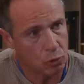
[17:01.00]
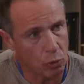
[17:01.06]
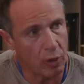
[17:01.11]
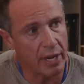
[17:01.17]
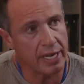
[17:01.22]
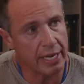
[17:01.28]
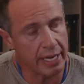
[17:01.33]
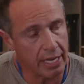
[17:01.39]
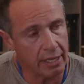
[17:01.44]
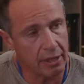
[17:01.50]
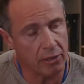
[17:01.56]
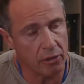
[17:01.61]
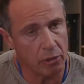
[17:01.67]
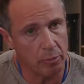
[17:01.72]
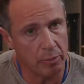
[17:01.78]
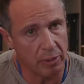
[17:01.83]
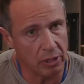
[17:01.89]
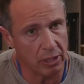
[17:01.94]
Trying to get
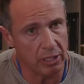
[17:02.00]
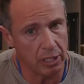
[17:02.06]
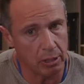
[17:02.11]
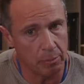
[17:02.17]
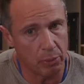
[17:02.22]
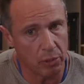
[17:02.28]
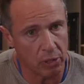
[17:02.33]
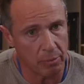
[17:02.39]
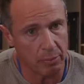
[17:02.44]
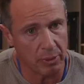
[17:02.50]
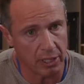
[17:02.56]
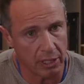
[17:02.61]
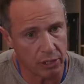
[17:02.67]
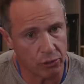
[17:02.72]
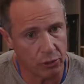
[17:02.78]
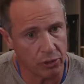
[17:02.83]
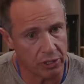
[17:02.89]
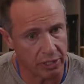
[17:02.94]
their ability to put up
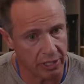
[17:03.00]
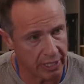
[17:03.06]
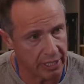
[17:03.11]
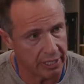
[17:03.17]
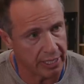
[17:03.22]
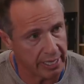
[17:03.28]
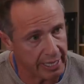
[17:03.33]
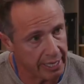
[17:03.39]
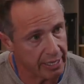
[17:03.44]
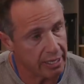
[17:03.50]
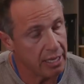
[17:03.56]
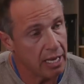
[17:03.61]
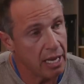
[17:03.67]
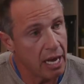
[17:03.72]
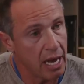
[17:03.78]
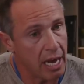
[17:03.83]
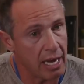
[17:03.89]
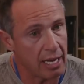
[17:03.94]
electricity and heat
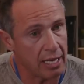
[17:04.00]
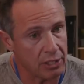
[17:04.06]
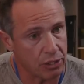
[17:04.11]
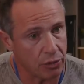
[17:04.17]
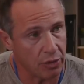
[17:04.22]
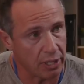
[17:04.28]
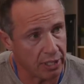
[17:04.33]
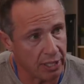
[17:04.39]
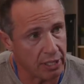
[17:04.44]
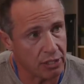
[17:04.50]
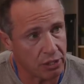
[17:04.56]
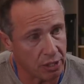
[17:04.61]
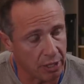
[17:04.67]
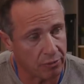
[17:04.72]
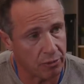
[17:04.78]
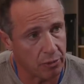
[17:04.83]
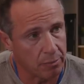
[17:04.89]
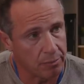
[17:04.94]
so that they
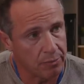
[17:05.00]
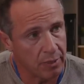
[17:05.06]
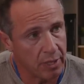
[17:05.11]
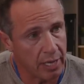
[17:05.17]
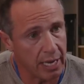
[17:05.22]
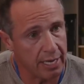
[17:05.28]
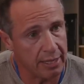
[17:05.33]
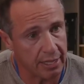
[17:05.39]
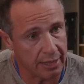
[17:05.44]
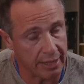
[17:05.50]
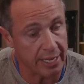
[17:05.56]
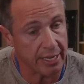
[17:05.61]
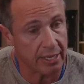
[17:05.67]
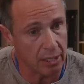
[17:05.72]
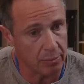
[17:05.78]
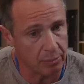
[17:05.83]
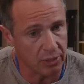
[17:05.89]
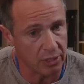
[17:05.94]
suffer and that they
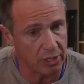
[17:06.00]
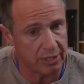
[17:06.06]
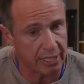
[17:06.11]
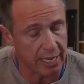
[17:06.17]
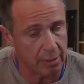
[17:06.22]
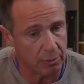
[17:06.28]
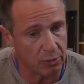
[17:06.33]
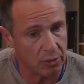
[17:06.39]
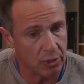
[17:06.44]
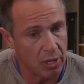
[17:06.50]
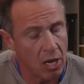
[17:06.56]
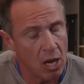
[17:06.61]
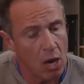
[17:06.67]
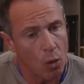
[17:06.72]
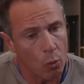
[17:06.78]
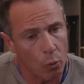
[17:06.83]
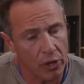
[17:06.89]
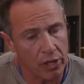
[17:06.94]
come to the table.
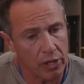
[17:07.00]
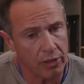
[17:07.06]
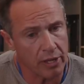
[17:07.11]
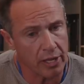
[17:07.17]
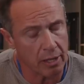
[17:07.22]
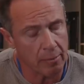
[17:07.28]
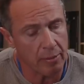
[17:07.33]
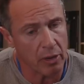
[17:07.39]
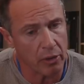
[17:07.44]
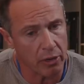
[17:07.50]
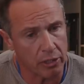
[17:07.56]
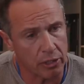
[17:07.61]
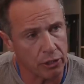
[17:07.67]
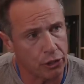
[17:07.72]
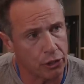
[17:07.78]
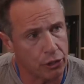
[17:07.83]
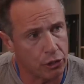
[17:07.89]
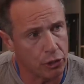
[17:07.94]
What do you think
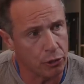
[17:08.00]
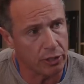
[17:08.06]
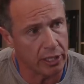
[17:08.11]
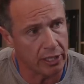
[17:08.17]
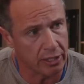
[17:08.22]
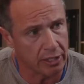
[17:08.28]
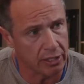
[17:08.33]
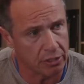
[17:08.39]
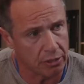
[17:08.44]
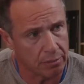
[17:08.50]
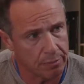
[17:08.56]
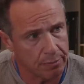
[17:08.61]
America should do that it isn't?